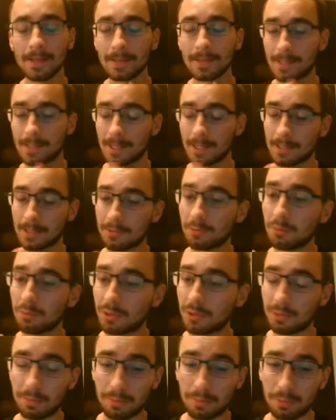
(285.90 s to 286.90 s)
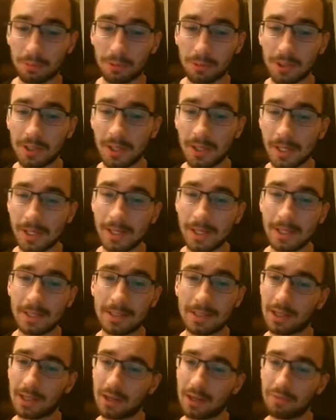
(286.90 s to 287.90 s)
This next one was pretty
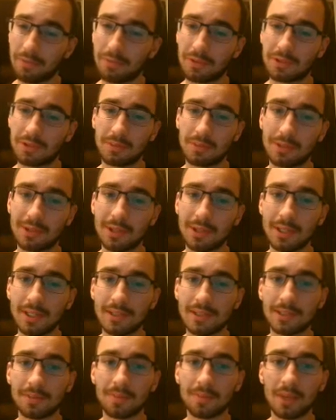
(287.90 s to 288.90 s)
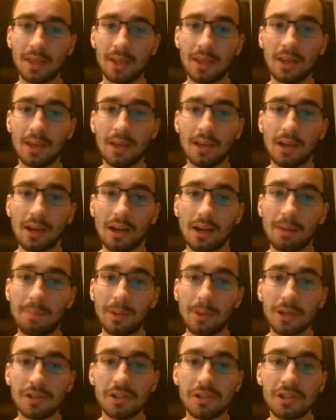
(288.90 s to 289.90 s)
tough for some students. A
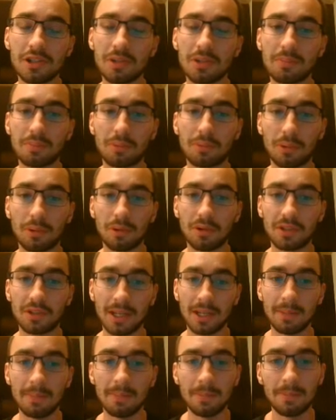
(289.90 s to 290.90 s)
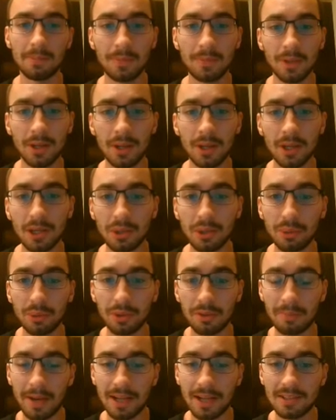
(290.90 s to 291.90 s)
bungee jump prototype
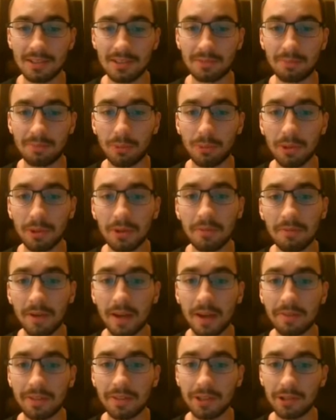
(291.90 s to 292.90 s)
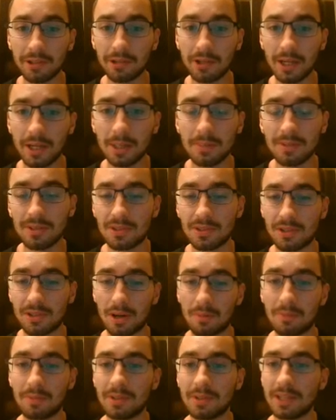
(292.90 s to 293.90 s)
with a mass of 0.5 kilograms is
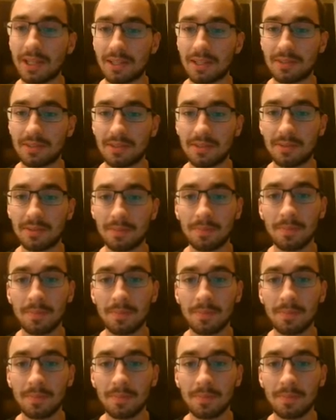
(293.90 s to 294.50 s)
dropped from a desk.